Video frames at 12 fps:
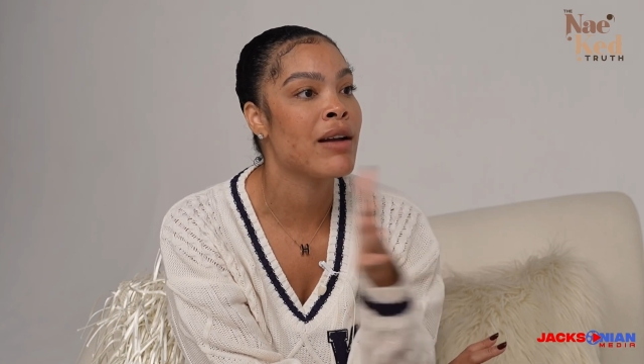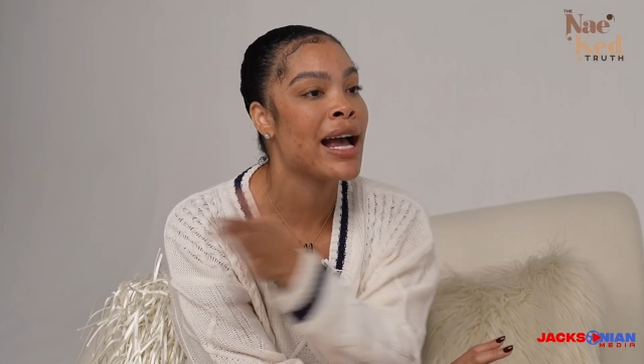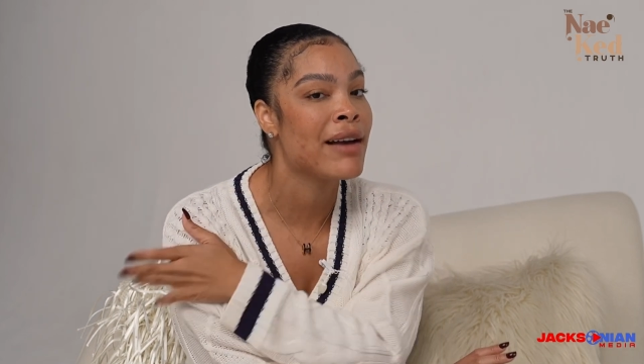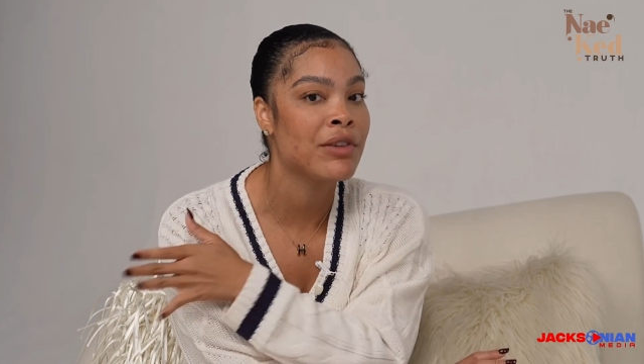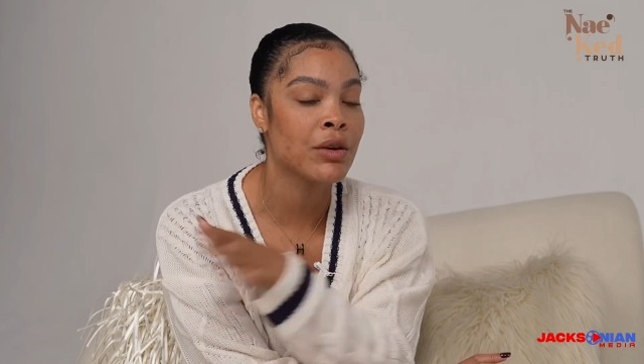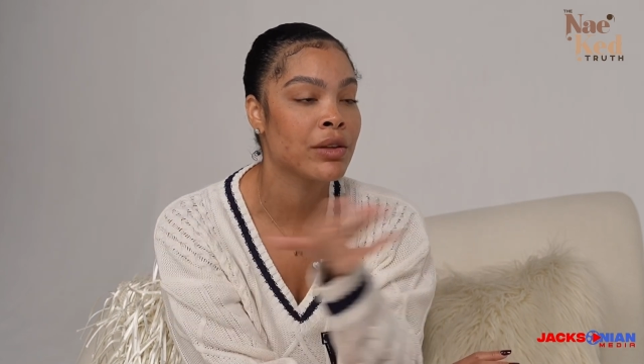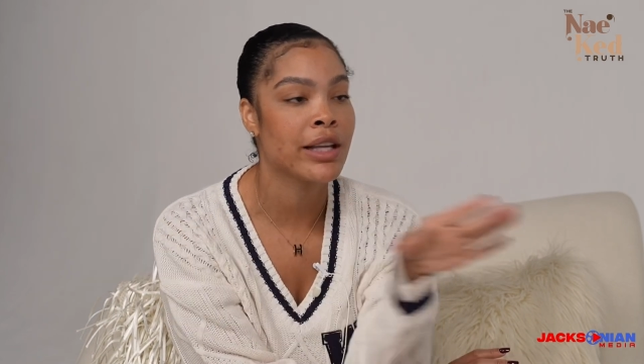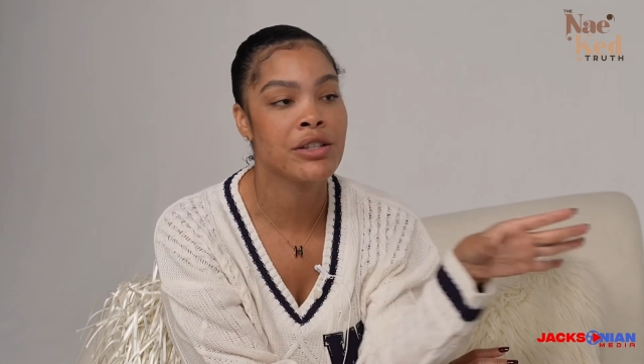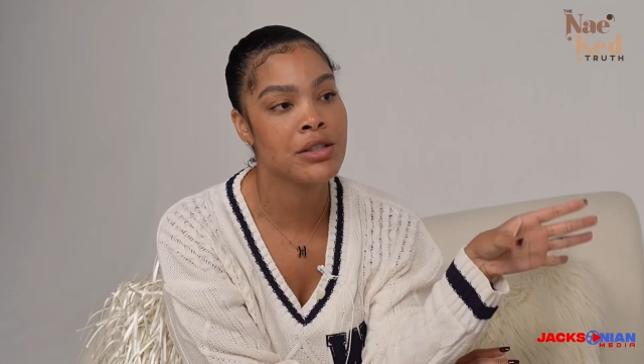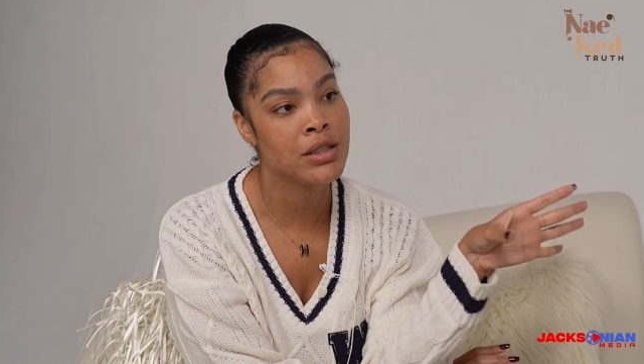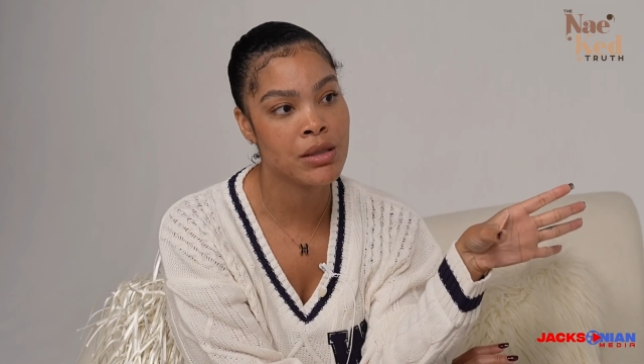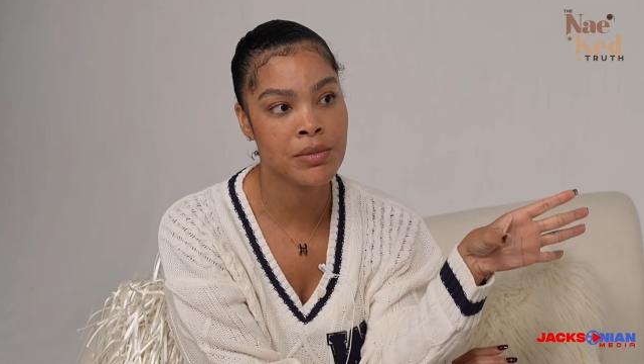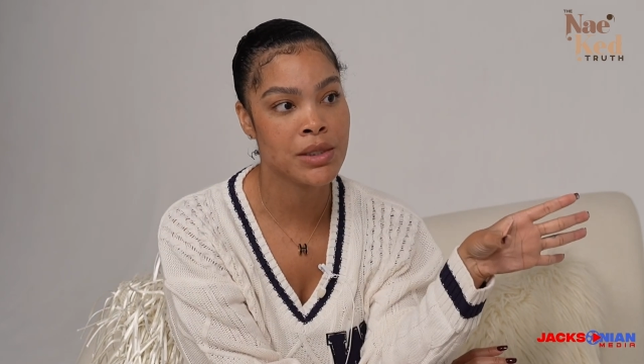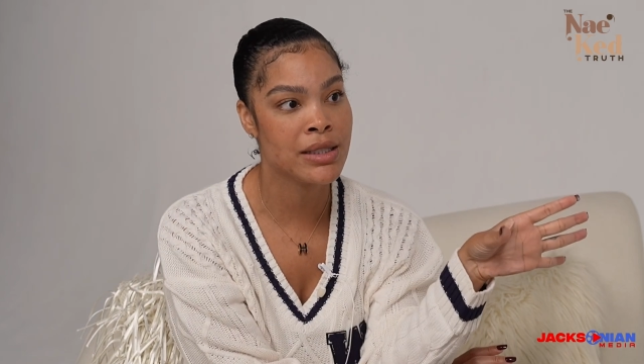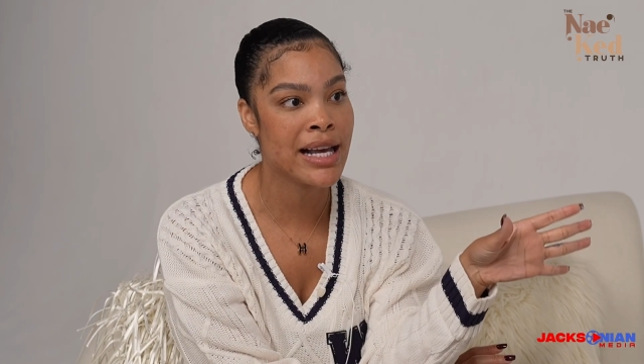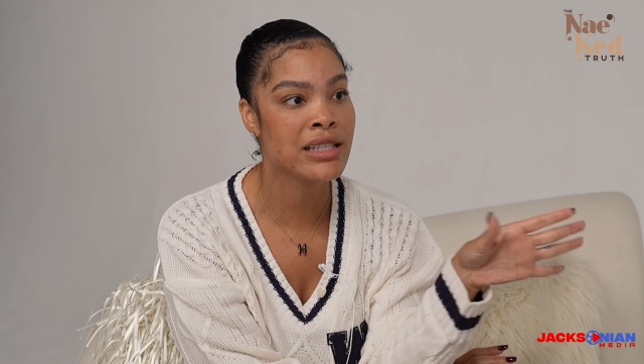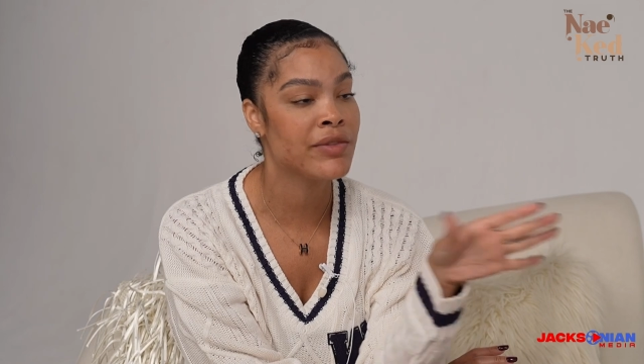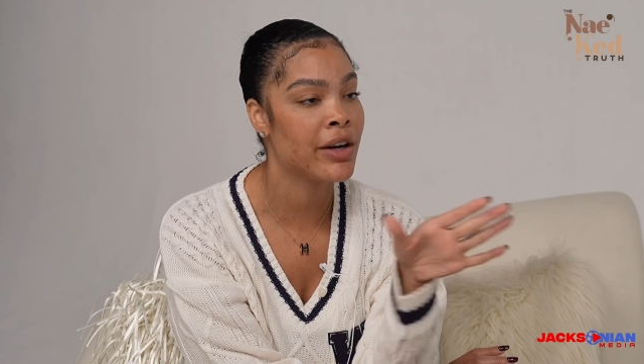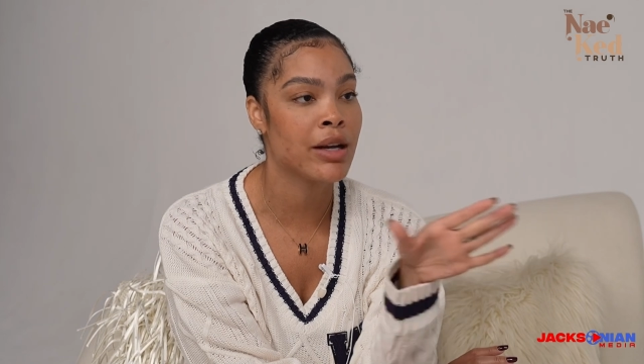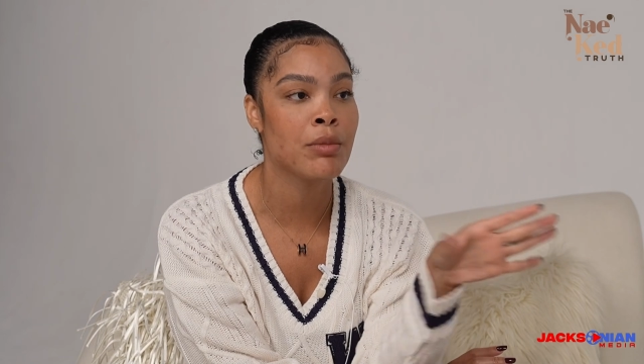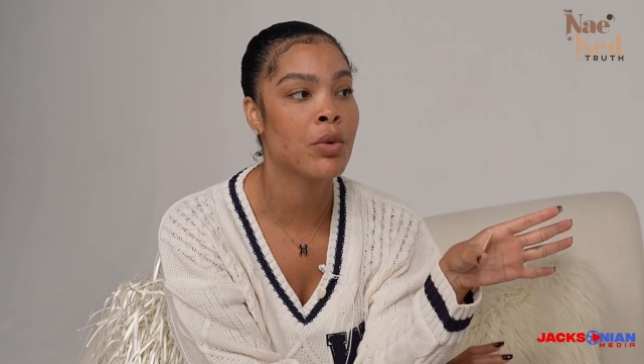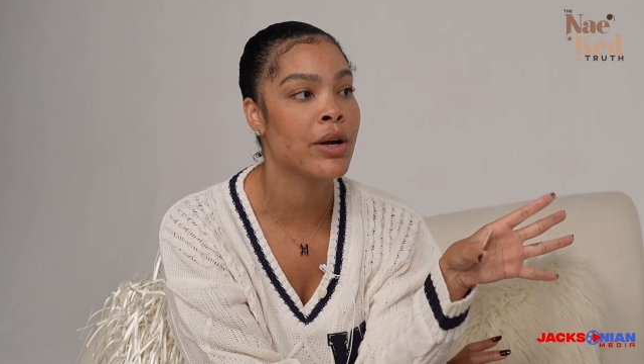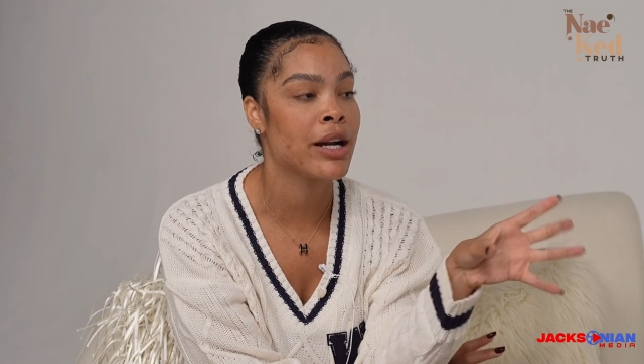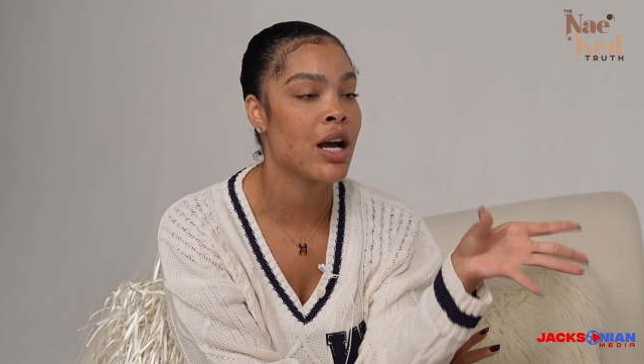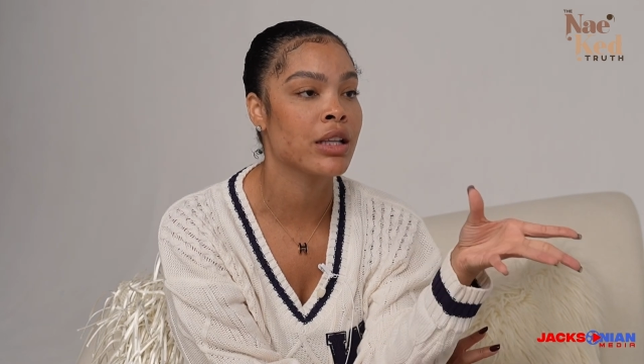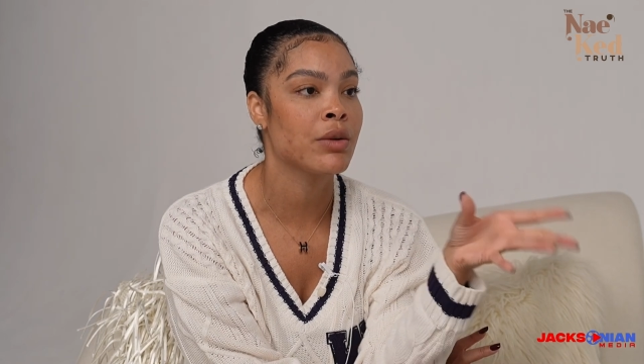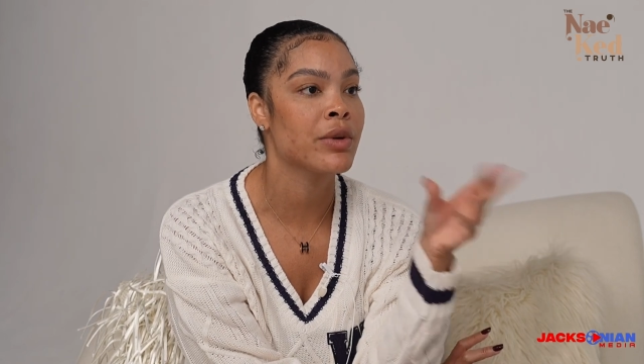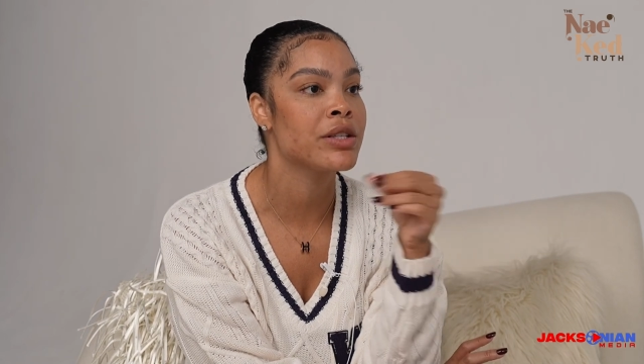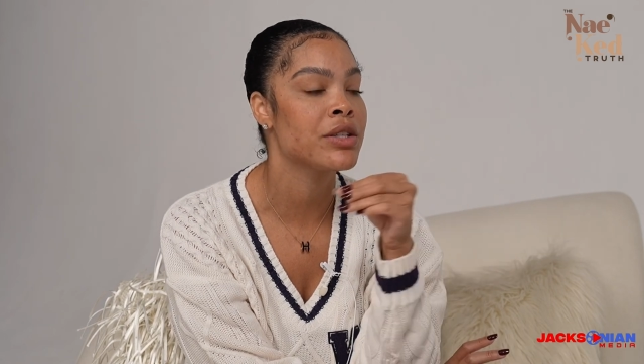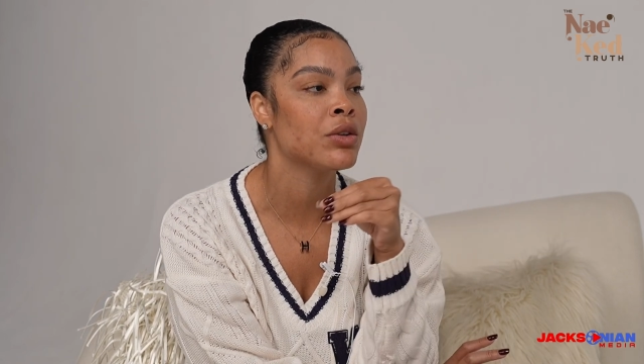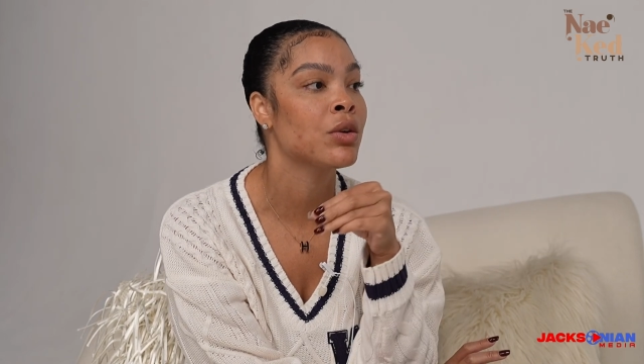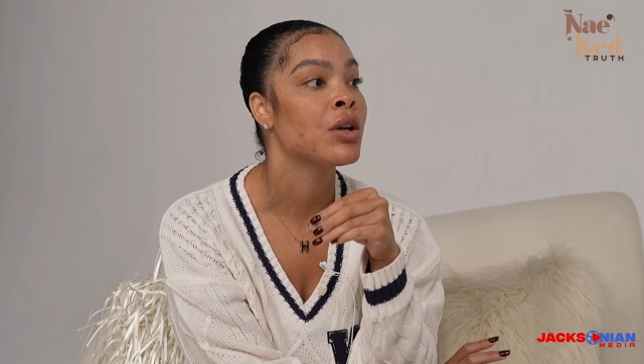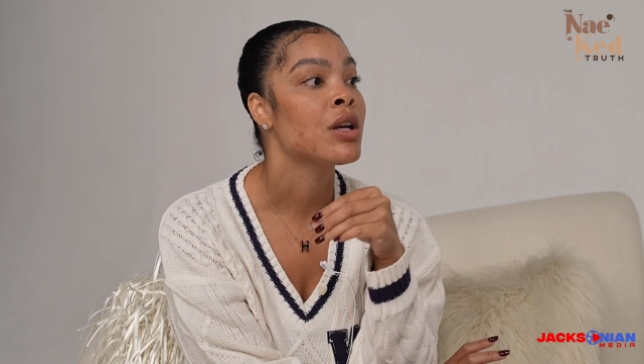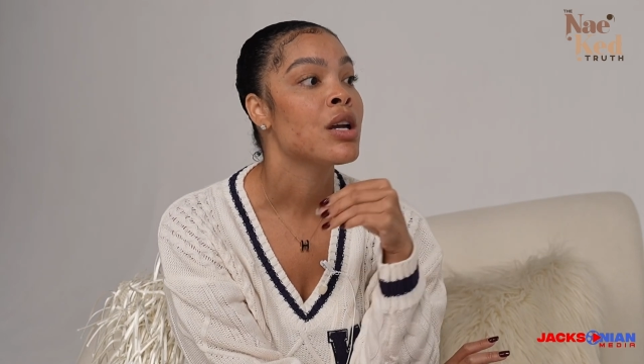I have good relationships. That's very important in Hollywood too.